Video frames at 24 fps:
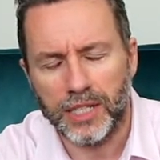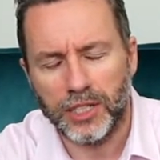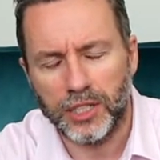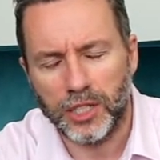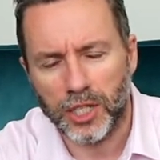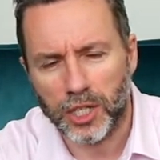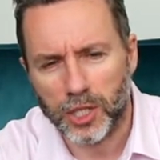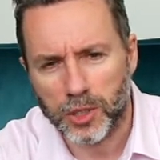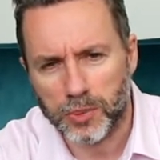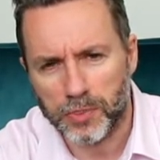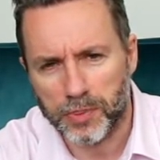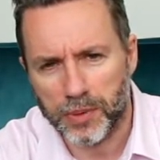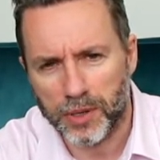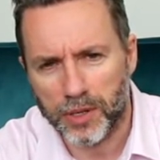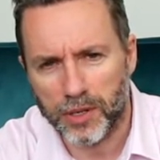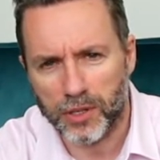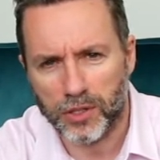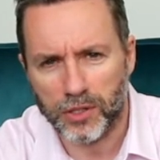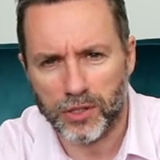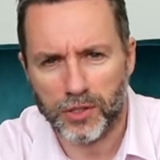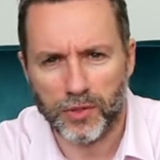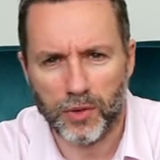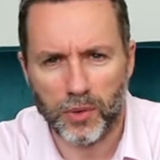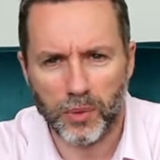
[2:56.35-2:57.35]
just
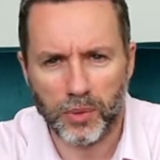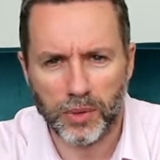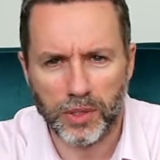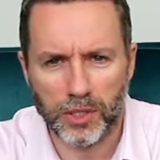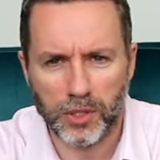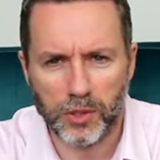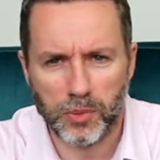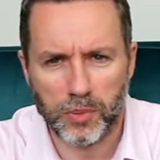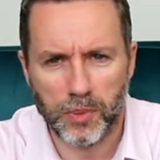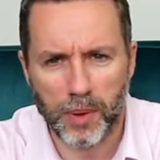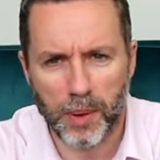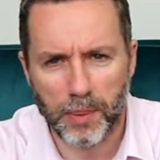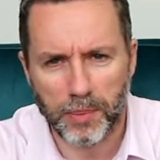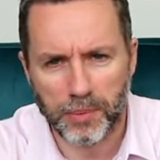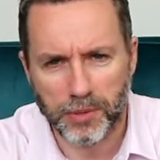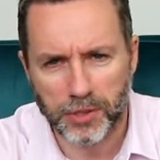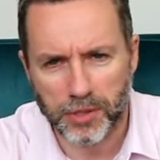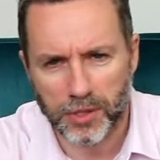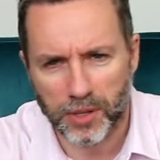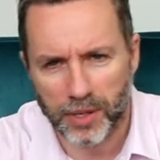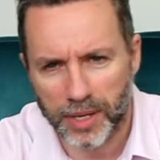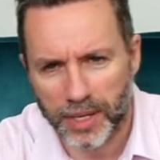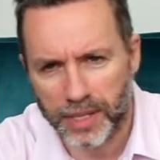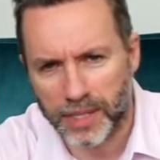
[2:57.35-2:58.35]
because of all this
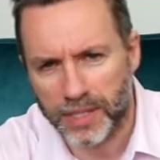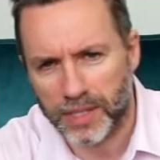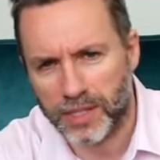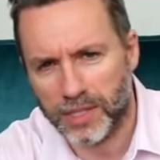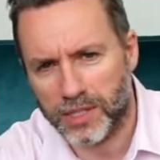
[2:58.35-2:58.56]
website